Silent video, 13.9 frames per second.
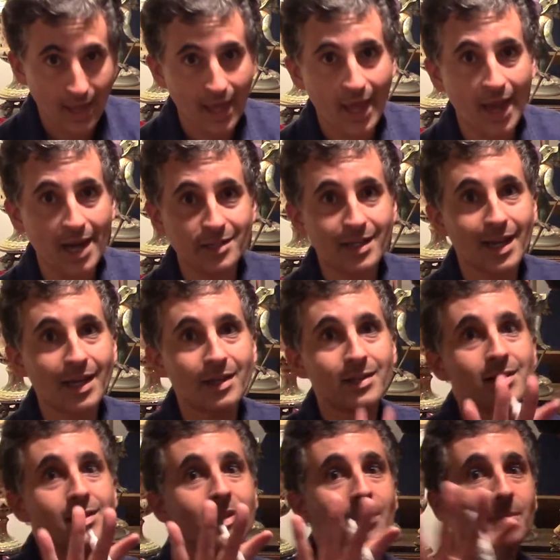Hashtags
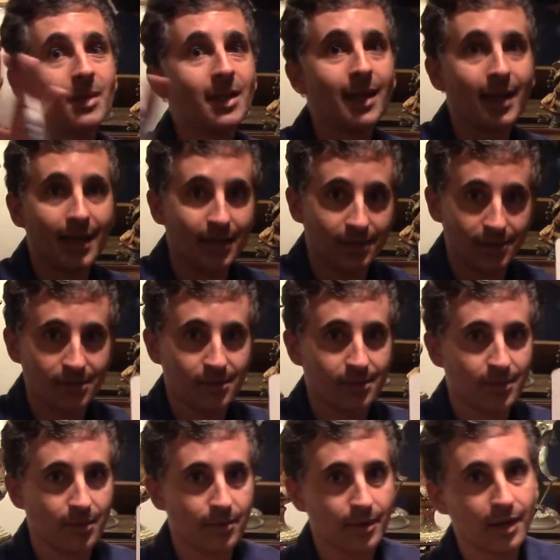is something else,
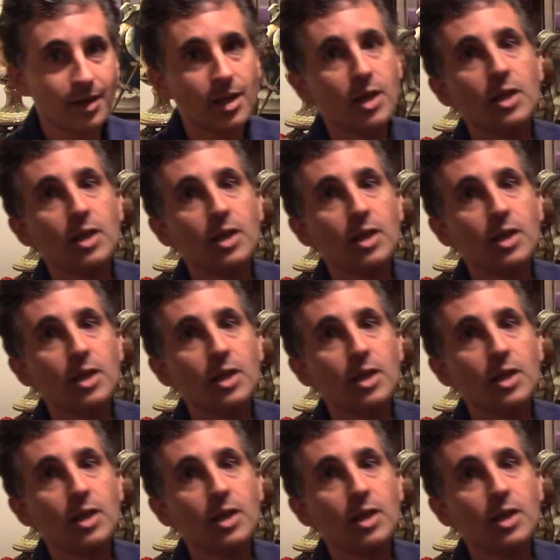okay?